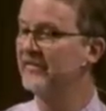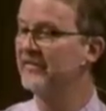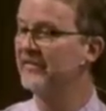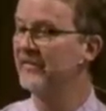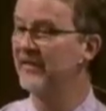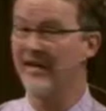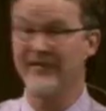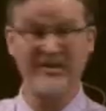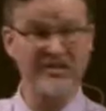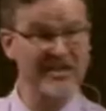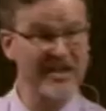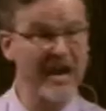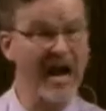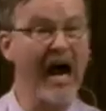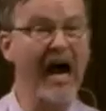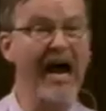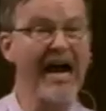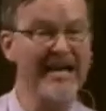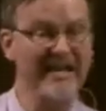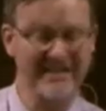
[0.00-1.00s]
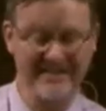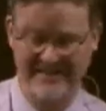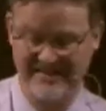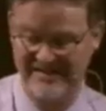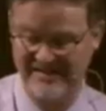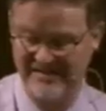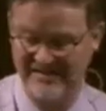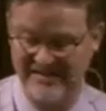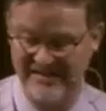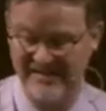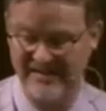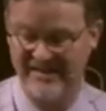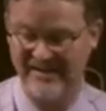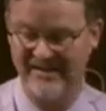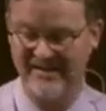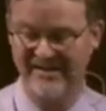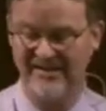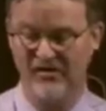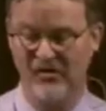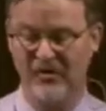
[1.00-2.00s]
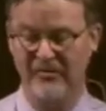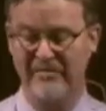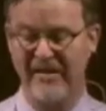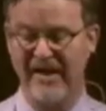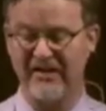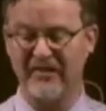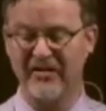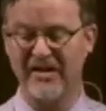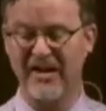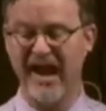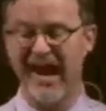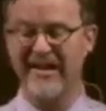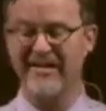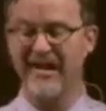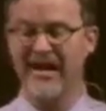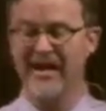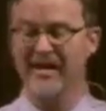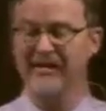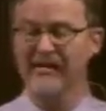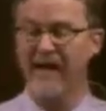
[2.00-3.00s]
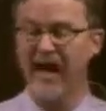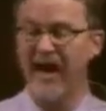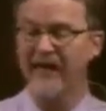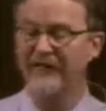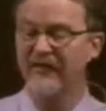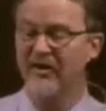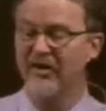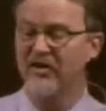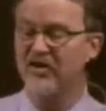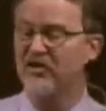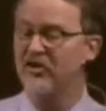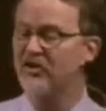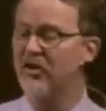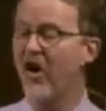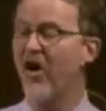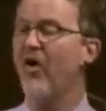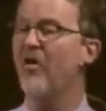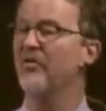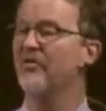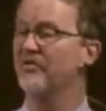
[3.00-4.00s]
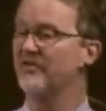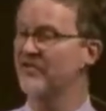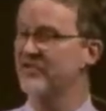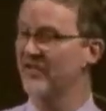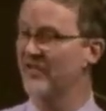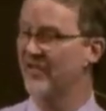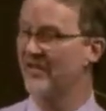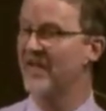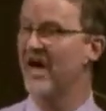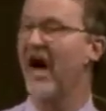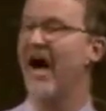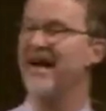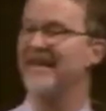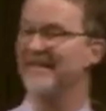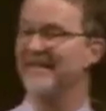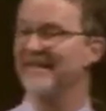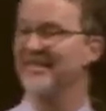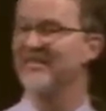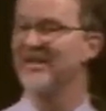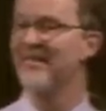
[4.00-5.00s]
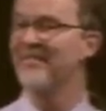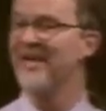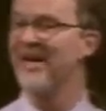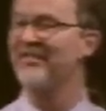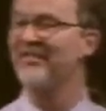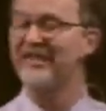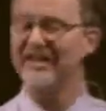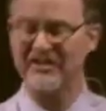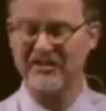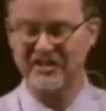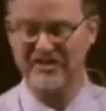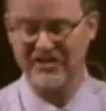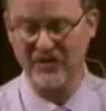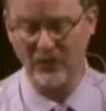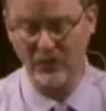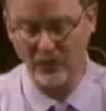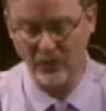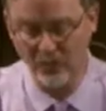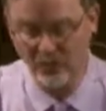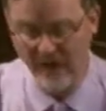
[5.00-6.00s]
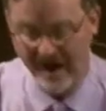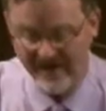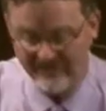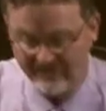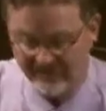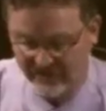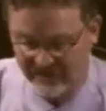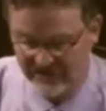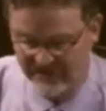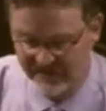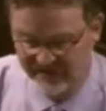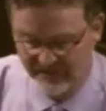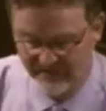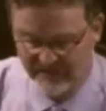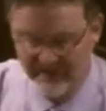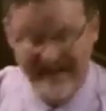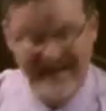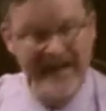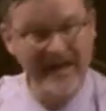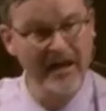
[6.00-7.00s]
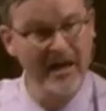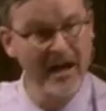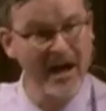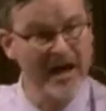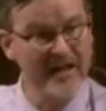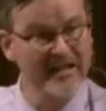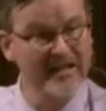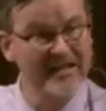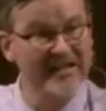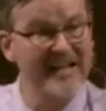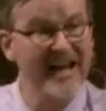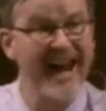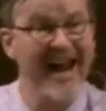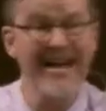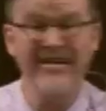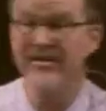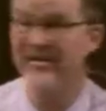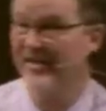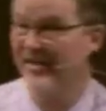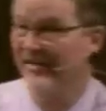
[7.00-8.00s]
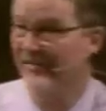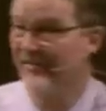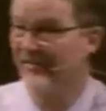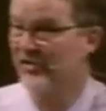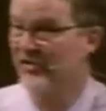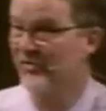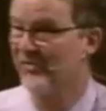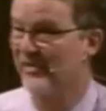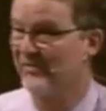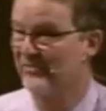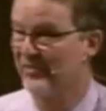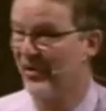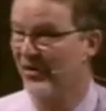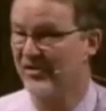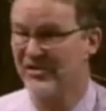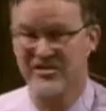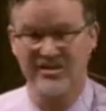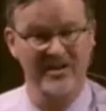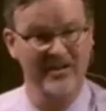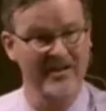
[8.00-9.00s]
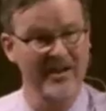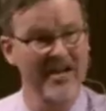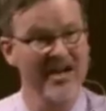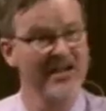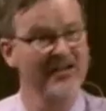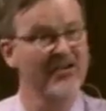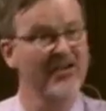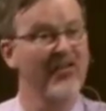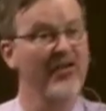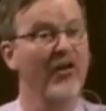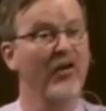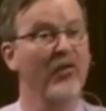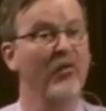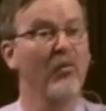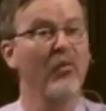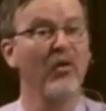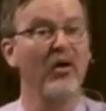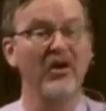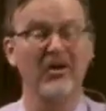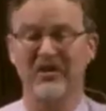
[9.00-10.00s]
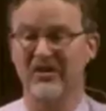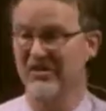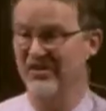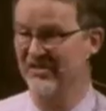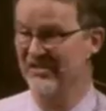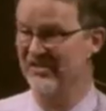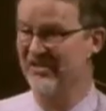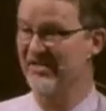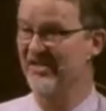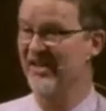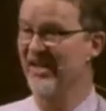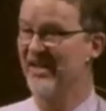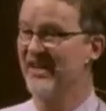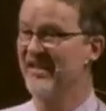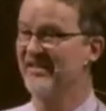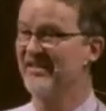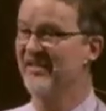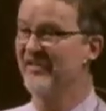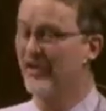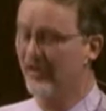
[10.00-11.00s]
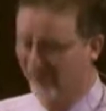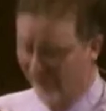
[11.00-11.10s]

Love is kind. Or better yet, love shows kindness. This is a reference to being attentive to a person, to their words, to their